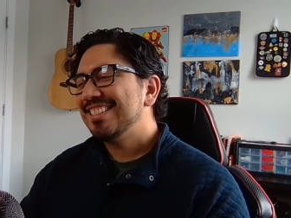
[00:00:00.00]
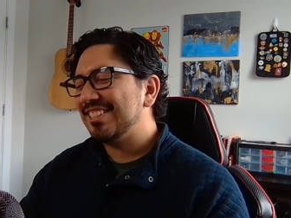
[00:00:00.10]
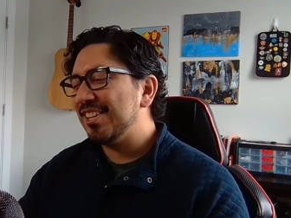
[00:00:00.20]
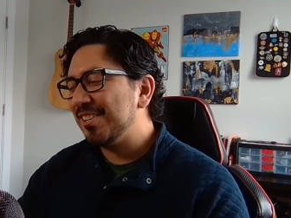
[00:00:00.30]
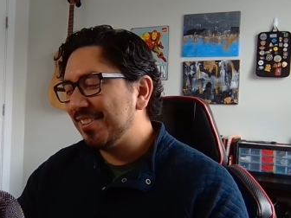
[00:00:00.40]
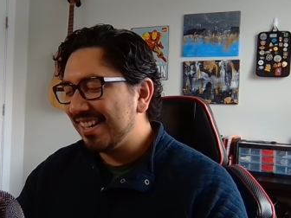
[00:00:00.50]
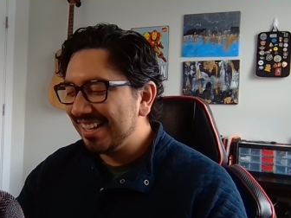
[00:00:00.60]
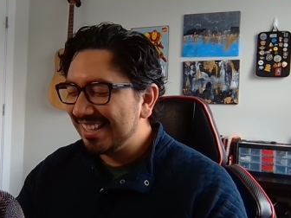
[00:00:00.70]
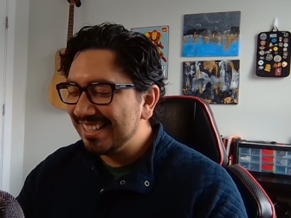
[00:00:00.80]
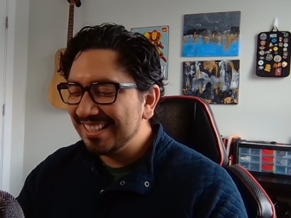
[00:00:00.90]
so
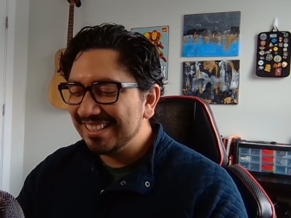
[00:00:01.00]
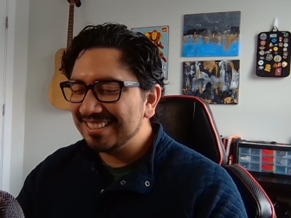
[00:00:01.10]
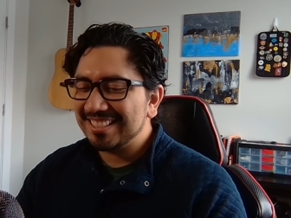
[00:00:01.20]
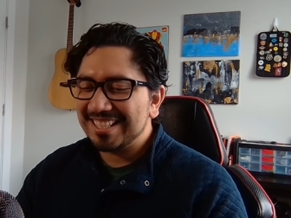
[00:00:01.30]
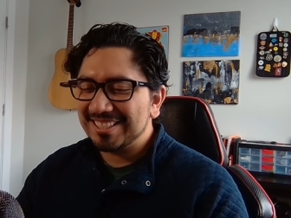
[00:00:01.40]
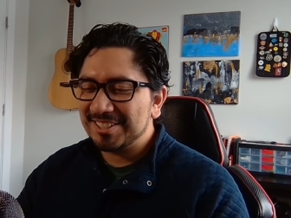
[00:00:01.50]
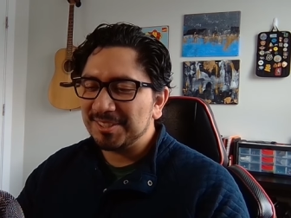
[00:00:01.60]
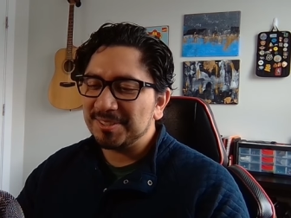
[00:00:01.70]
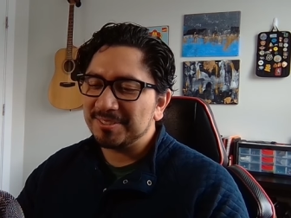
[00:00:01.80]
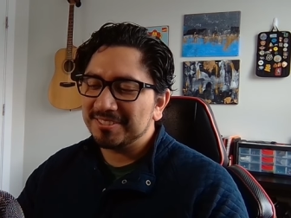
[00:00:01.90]
I decided
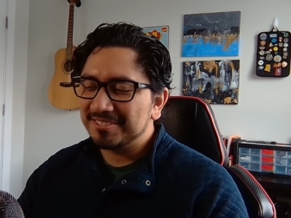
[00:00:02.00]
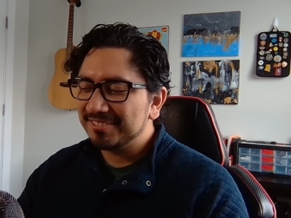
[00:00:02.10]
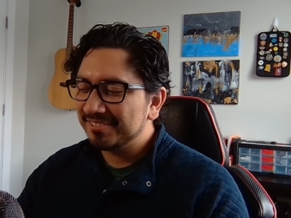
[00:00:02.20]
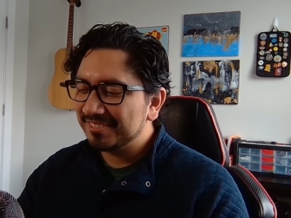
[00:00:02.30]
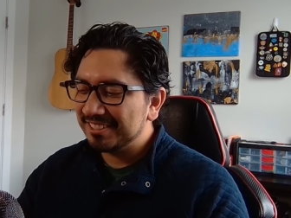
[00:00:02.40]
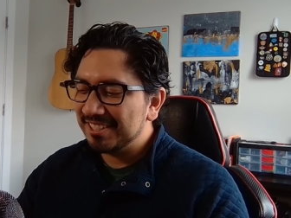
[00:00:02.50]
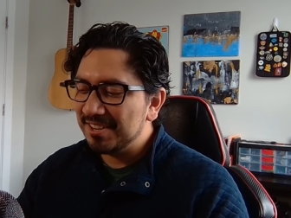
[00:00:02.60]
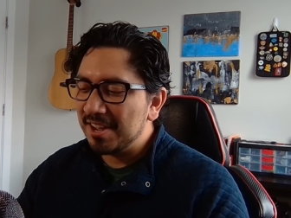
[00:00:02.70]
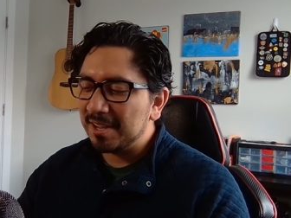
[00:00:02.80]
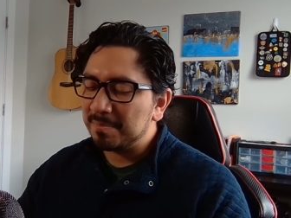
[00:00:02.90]
to
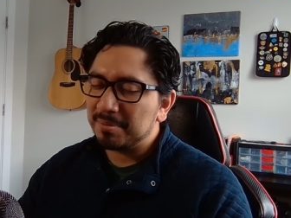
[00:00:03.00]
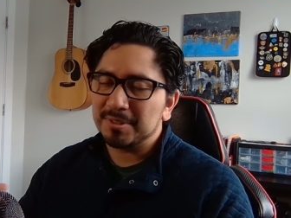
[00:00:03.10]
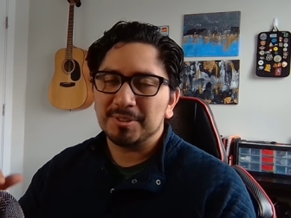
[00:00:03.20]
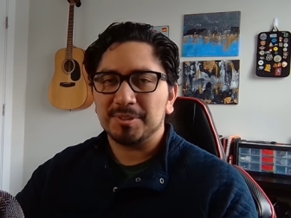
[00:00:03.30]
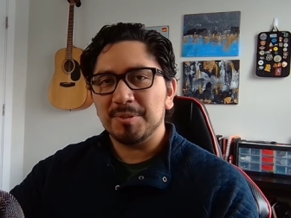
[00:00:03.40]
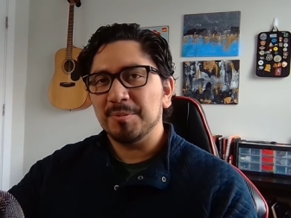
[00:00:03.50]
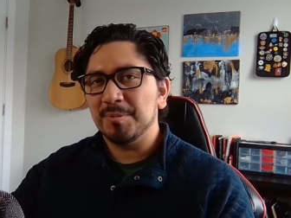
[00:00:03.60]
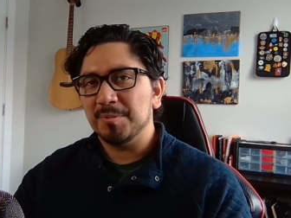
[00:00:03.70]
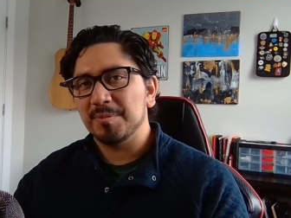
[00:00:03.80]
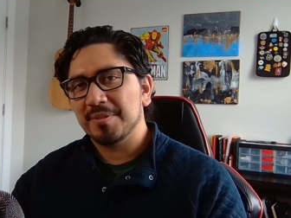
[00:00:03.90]
not
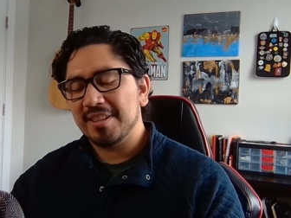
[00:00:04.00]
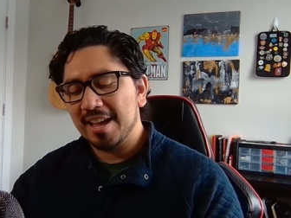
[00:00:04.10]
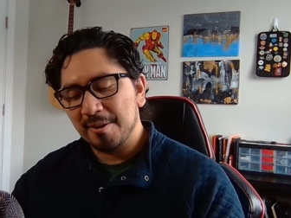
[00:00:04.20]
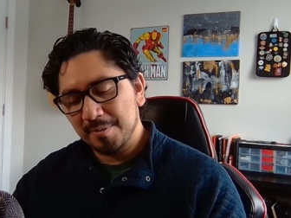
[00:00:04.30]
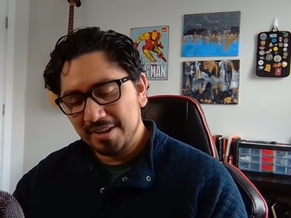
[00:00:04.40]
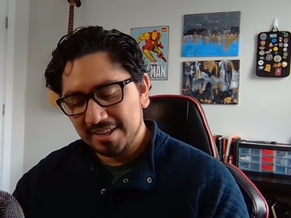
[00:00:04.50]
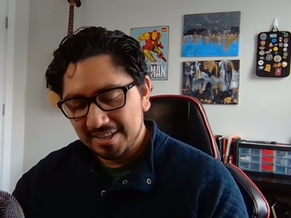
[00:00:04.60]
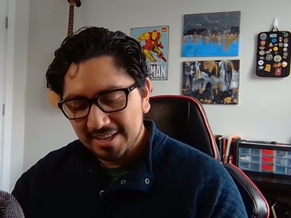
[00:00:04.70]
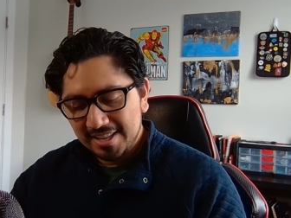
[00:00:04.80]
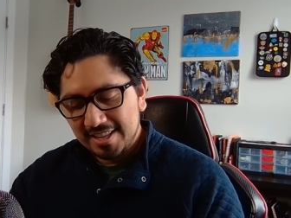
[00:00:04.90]
pursue that way.
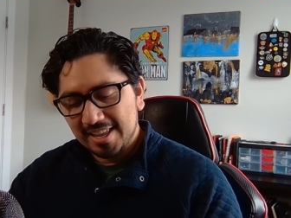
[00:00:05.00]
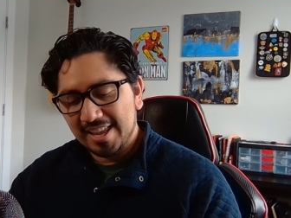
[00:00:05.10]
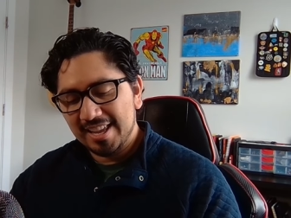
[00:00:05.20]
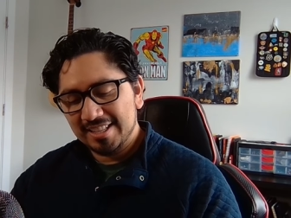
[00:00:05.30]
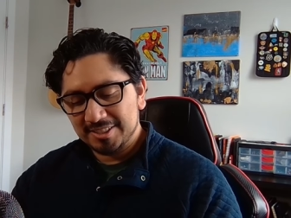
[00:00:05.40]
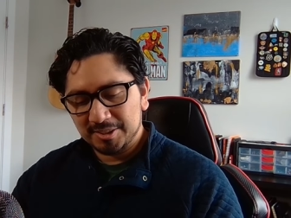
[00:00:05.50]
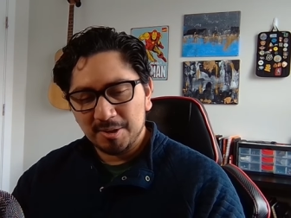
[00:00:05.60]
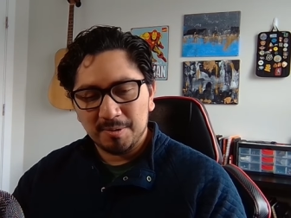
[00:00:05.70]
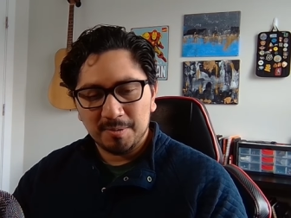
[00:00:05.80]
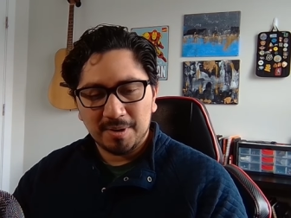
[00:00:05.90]
And
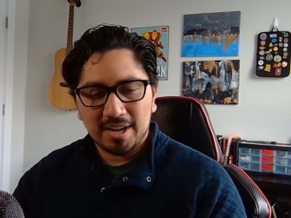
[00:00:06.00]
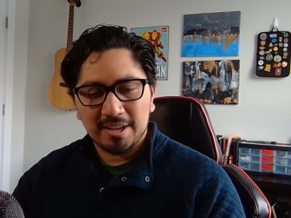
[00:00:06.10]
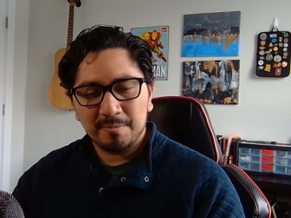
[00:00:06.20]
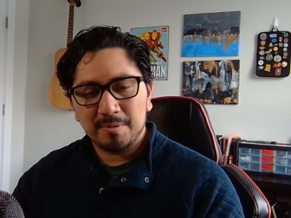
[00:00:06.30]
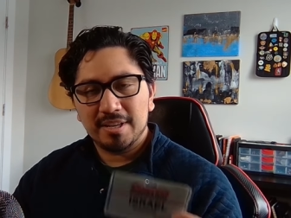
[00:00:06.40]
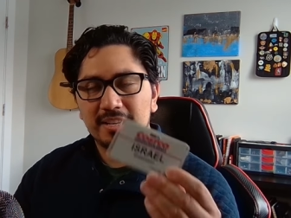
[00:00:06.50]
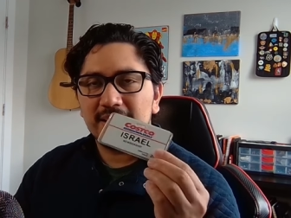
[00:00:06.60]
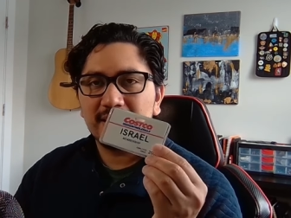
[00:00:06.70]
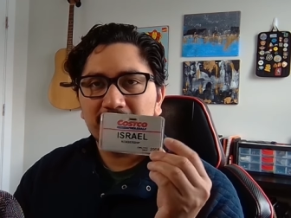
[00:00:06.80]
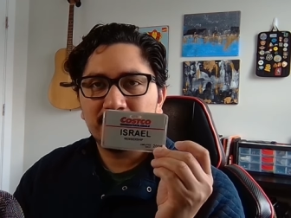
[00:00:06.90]
so I went
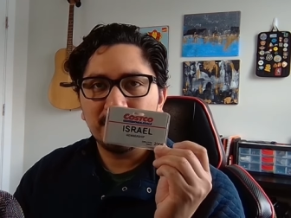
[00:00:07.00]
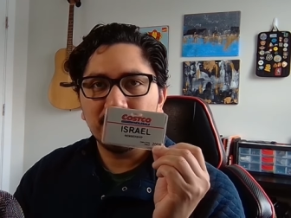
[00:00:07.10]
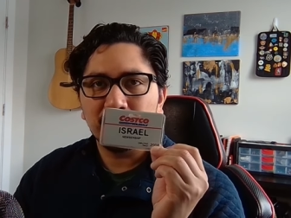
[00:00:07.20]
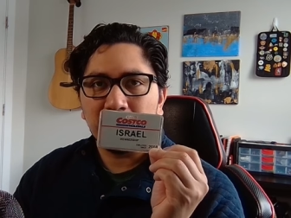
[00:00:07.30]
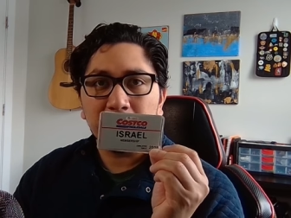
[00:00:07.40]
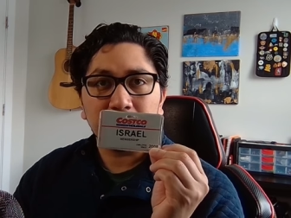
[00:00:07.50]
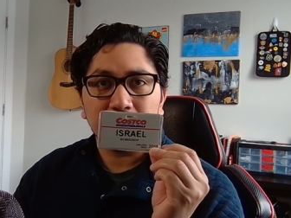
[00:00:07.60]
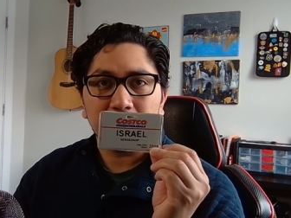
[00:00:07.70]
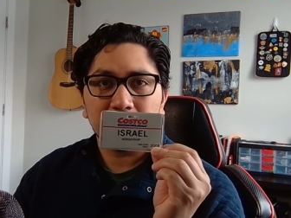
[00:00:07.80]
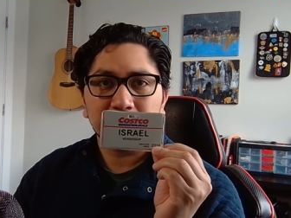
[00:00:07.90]
into
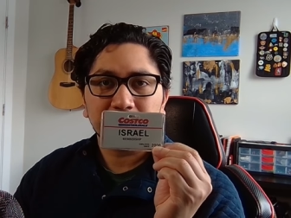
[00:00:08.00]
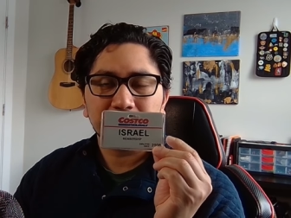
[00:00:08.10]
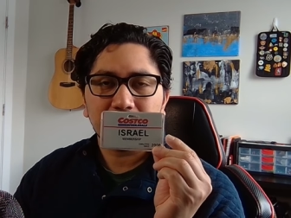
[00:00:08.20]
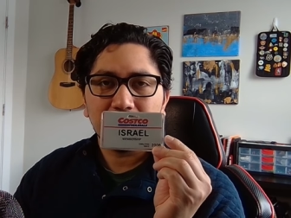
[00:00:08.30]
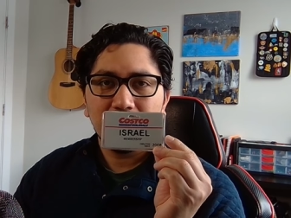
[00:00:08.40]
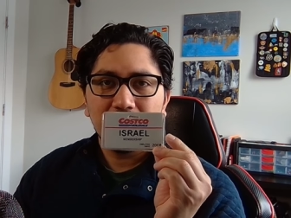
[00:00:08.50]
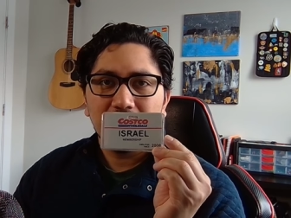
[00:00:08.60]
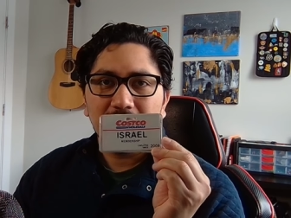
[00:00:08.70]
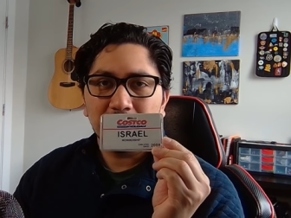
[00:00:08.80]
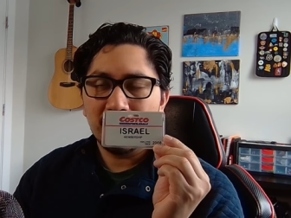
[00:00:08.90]
membership.
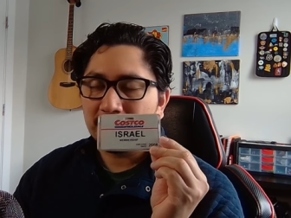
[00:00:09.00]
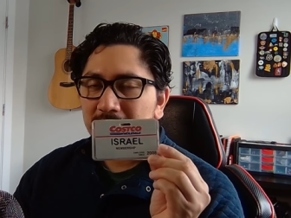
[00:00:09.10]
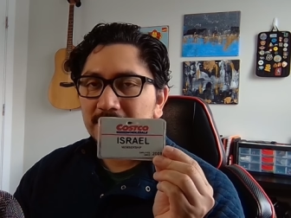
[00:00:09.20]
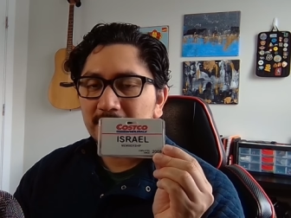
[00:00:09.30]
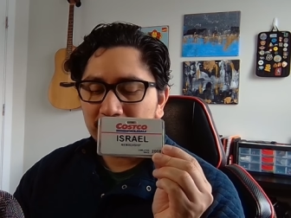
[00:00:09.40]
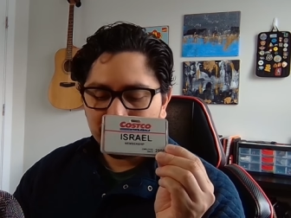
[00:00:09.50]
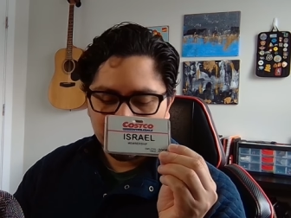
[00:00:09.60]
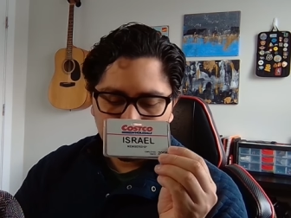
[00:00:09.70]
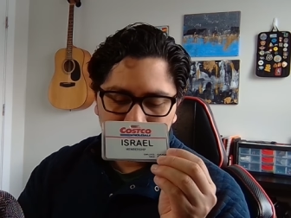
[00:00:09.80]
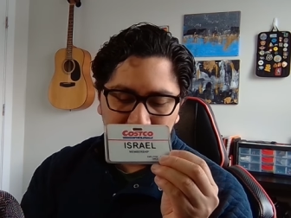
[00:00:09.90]
Membership
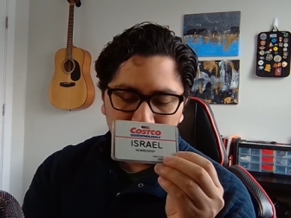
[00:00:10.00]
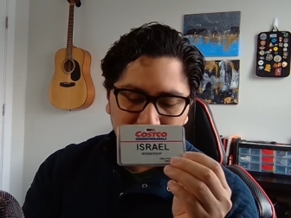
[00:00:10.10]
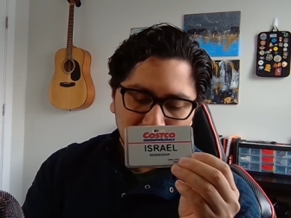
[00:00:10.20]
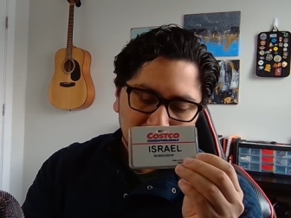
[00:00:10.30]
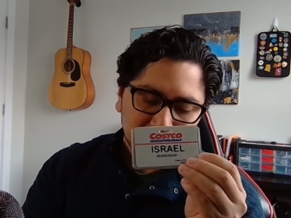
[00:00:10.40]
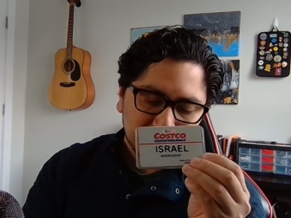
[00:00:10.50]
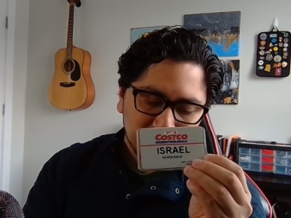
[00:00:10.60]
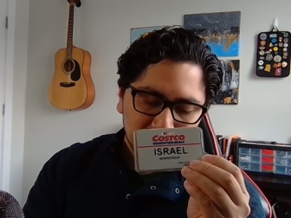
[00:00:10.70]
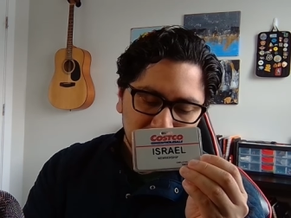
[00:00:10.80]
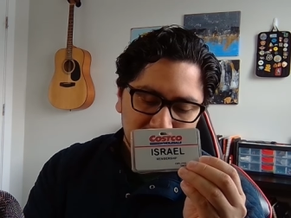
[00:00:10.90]
was
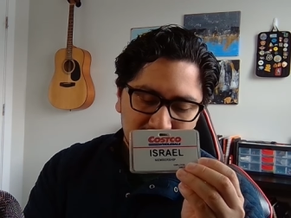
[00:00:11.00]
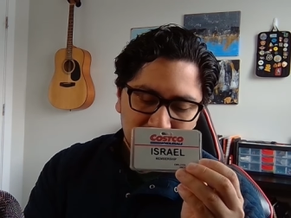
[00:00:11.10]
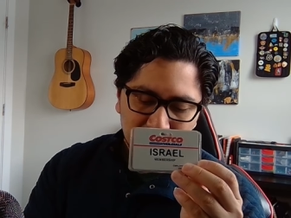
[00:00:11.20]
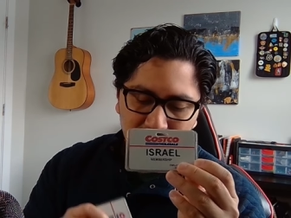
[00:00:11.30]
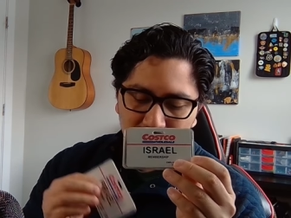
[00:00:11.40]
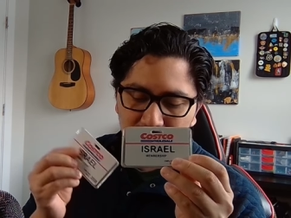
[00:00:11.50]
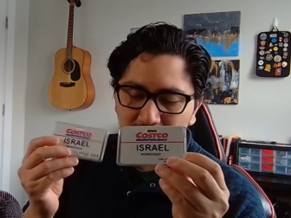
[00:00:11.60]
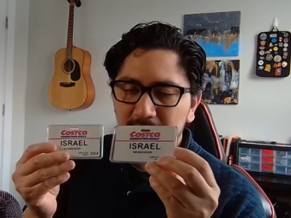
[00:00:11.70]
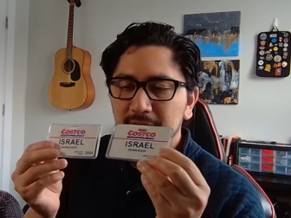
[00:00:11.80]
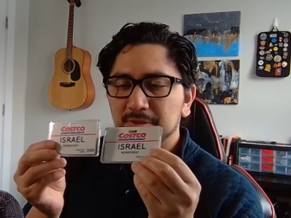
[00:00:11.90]
also
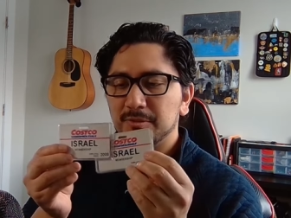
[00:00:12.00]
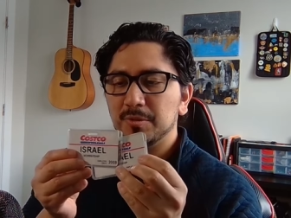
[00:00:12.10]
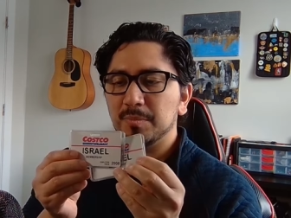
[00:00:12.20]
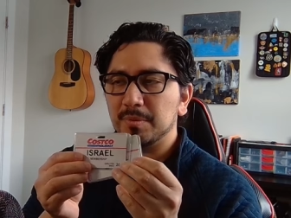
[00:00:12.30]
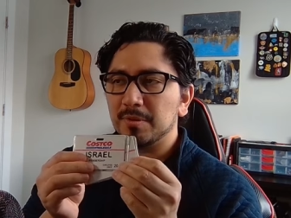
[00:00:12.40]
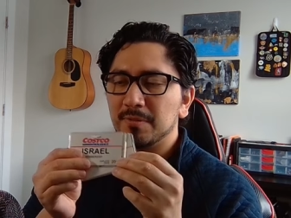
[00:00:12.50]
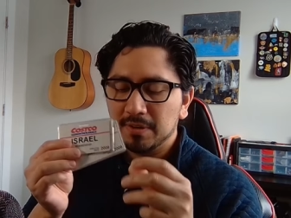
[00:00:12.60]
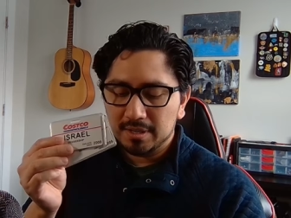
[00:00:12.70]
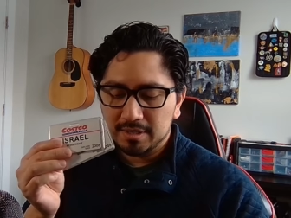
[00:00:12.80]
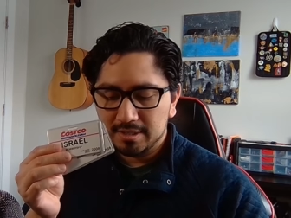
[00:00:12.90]
another super
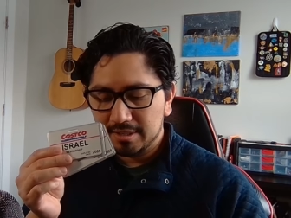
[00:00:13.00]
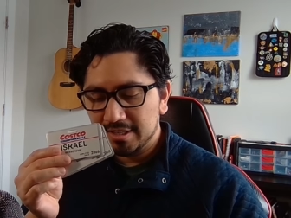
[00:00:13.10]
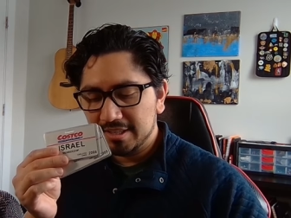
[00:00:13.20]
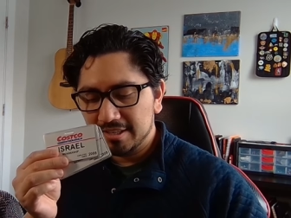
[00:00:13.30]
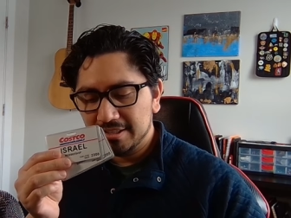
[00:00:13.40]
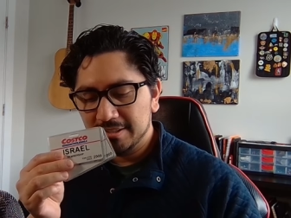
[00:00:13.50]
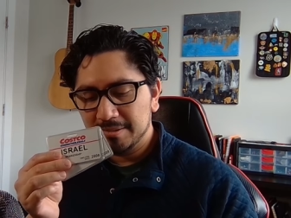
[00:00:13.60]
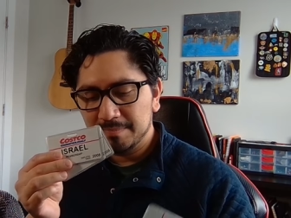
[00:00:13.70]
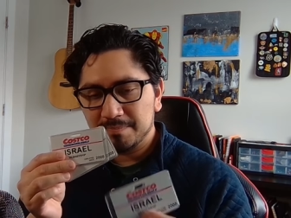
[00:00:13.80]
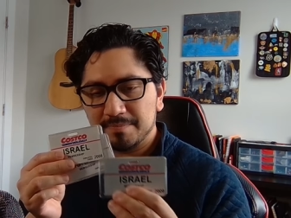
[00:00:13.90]
fun um,